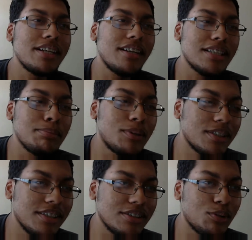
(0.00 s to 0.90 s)
exposure
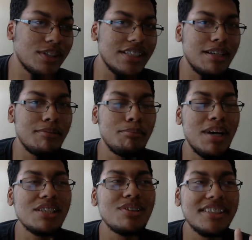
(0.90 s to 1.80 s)
to stories that
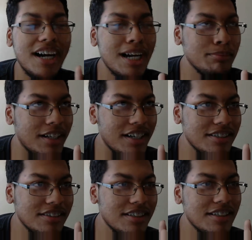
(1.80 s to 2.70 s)
mess with
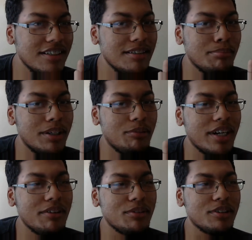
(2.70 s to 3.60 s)
timelines, but
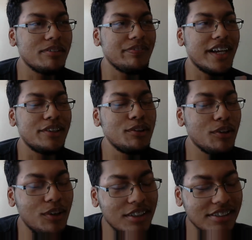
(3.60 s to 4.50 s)
whenever I do
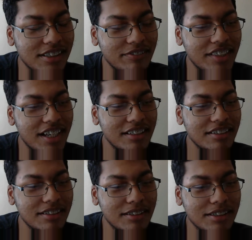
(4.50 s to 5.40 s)
cross something
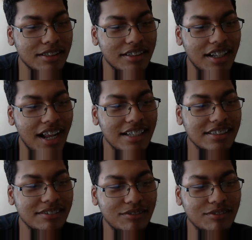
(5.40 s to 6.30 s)
that has
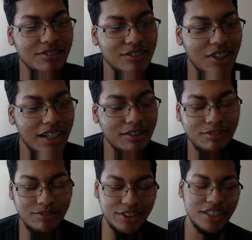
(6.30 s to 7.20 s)
to try to
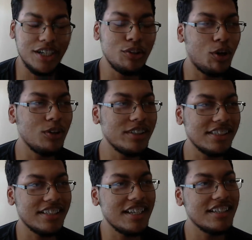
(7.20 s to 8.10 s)
juggle all these
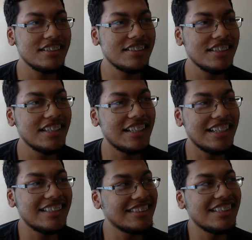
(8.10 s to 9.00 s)
things, it
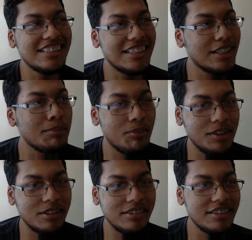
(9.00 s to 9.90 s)
just doesn't end up
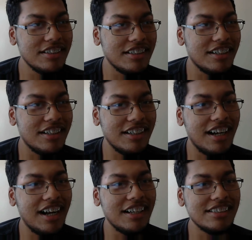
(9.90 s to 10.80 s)
well.
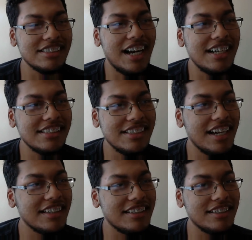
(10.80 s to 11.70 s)
I
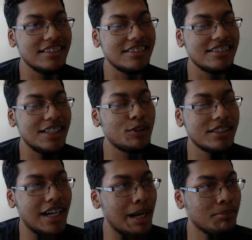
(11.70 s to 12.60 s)
cite the Zelda
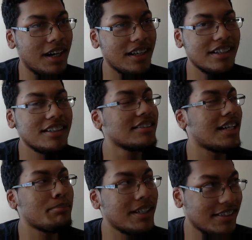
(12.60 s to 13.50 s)
timeline; it does
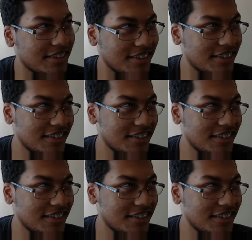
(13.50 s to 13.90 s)
not make sense.